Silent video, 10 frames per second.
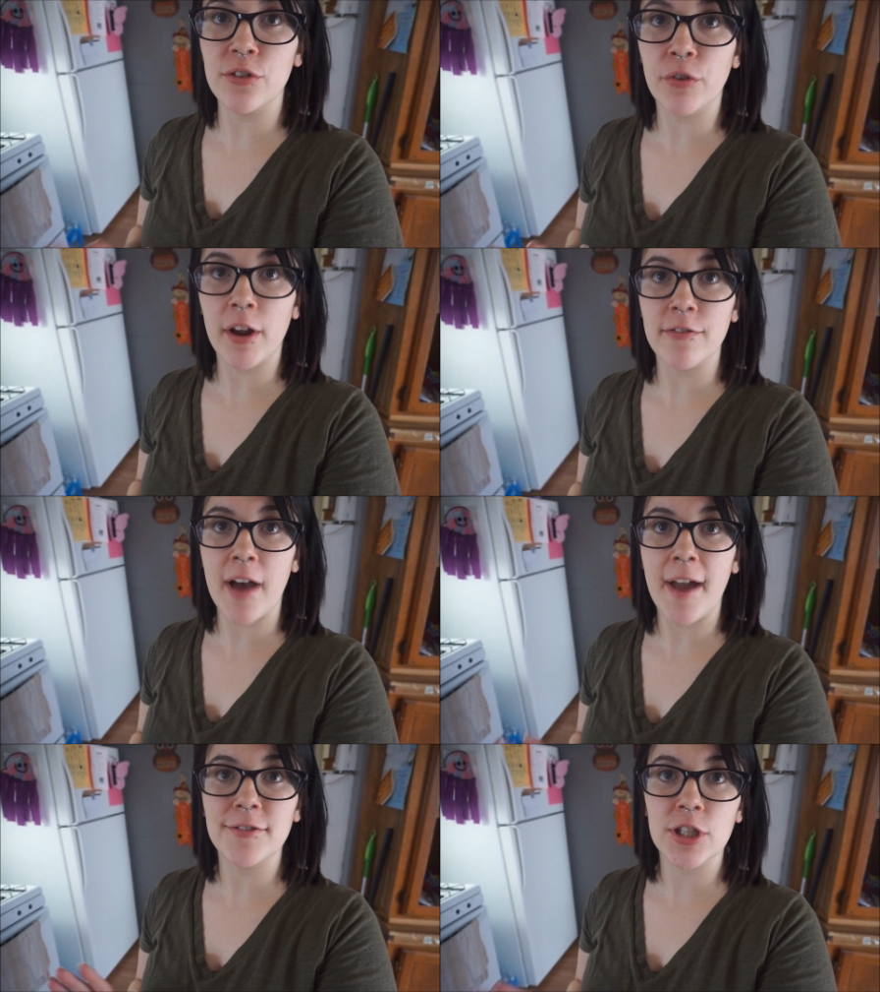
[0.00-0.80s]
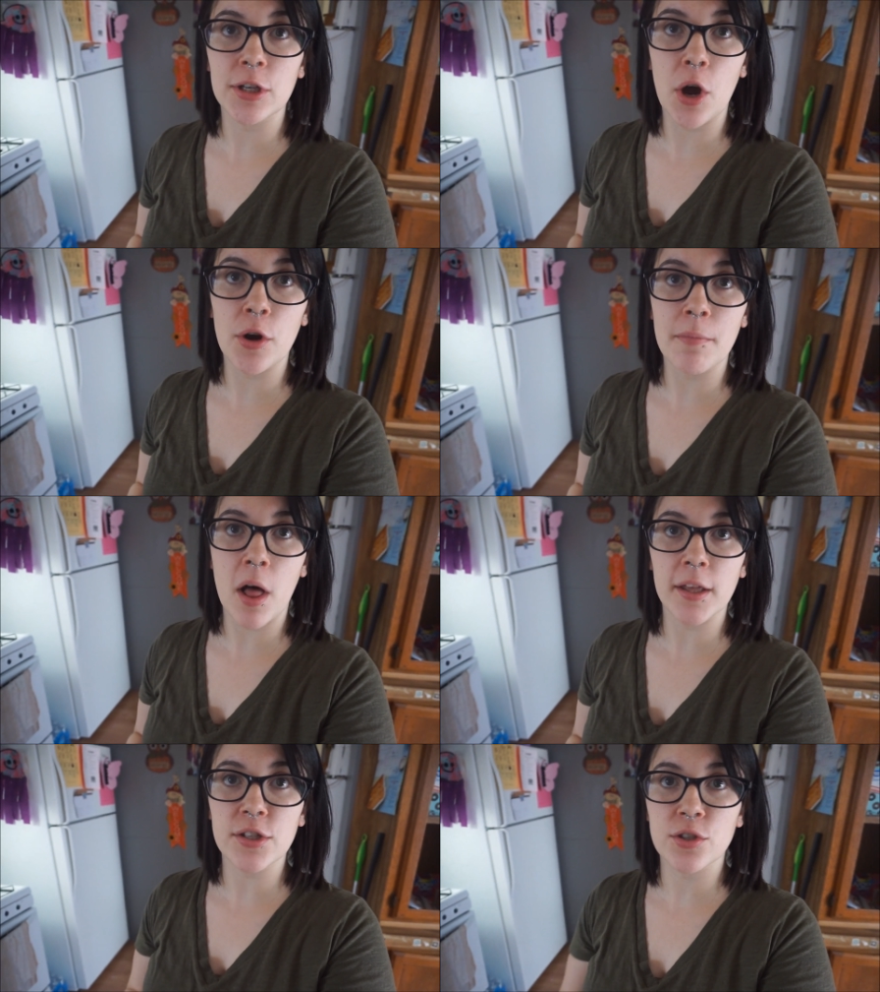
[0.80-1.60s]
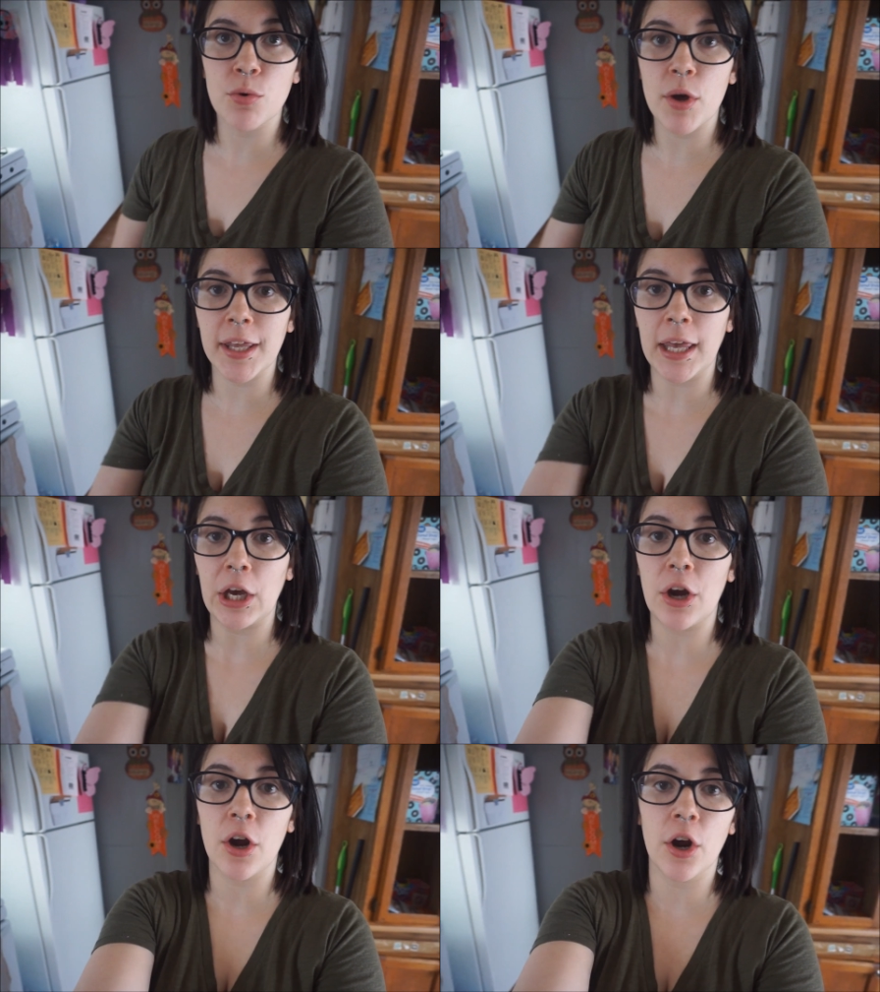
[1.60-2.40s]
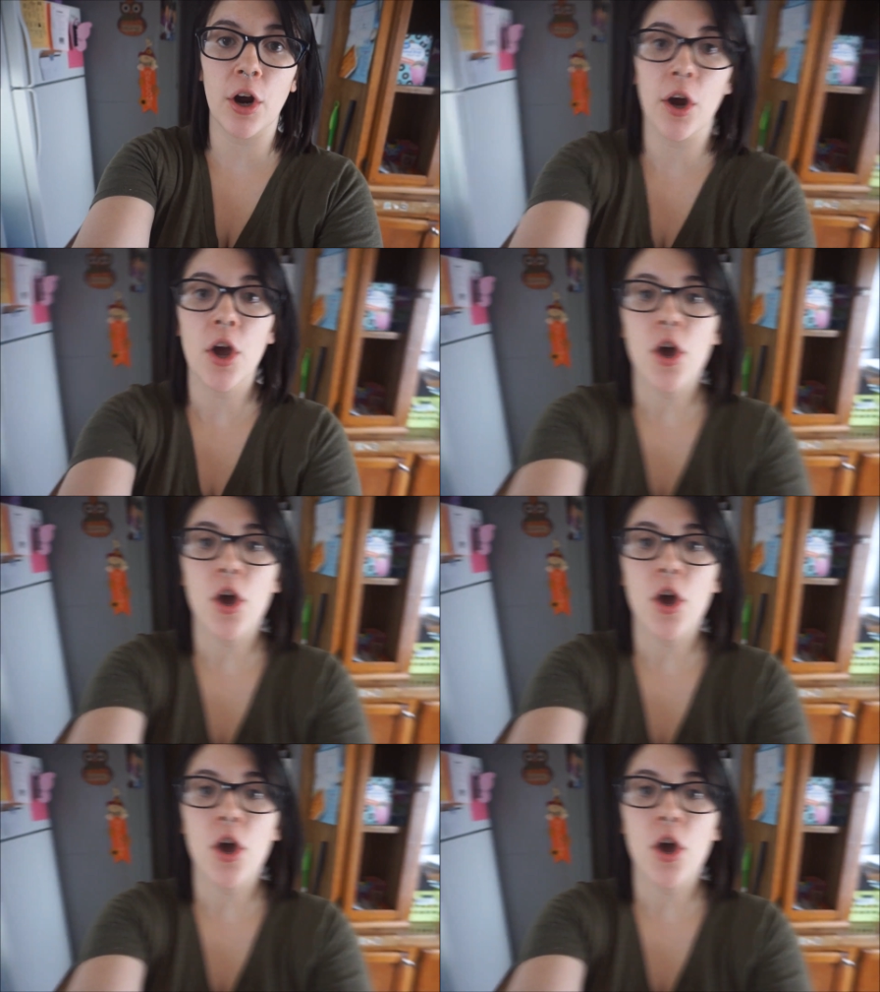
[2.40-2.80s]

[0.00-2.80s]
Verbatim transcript: 2.45 to go to Molly's school and get her